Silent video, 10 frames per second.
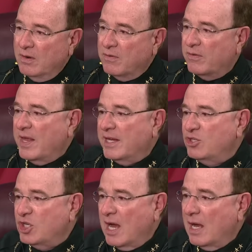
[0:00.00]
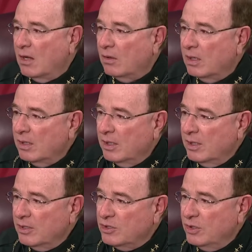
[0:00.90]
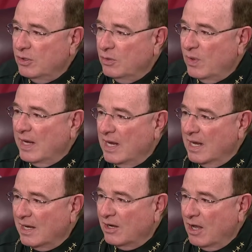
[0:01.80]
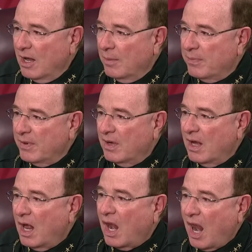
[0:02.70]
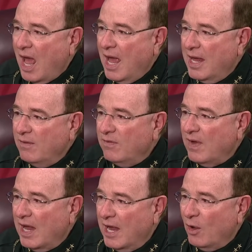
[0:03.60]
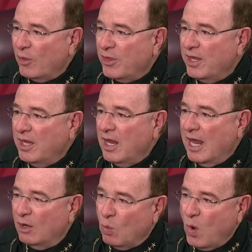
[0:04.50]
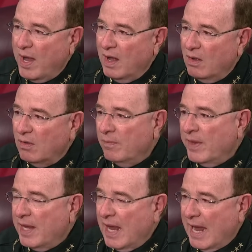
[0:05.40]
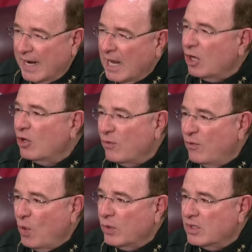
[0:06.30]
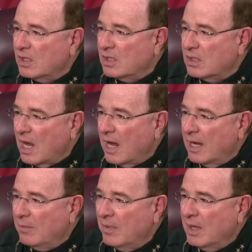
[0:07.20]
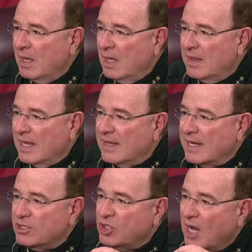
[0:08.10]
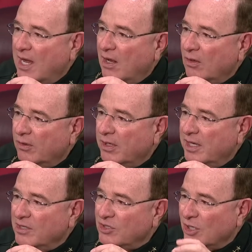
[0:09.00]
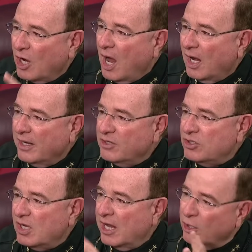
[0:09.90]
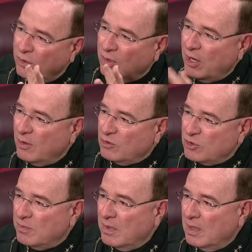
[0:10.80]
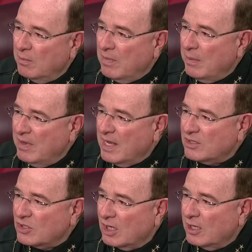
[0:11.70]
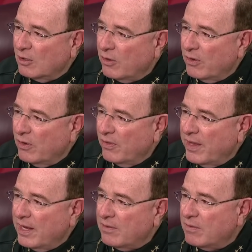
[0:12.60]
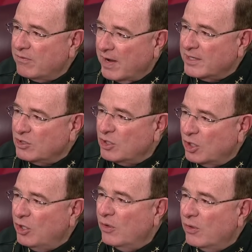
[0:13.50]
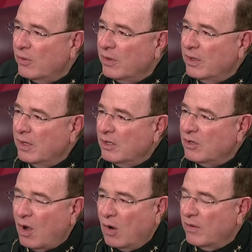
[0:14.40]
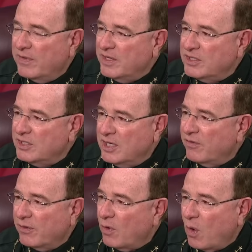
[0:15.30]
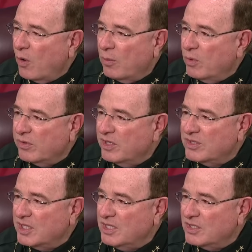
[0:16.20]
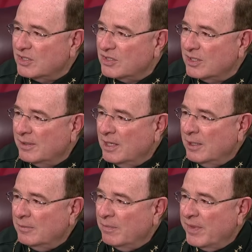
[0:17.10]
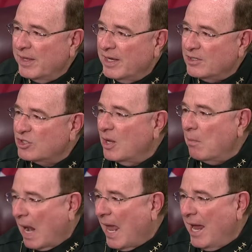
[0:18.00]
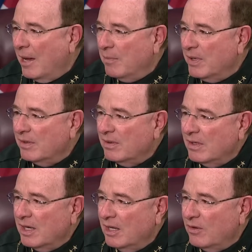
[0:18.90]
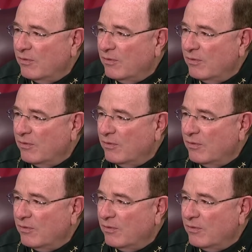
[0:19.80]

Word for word: for that child to end up alive, healthy, and well. And I look forward to the time that that child is in college, and who knows, maybe that's a little girl that finds the cure to all of these different horrible diseases in some lab in the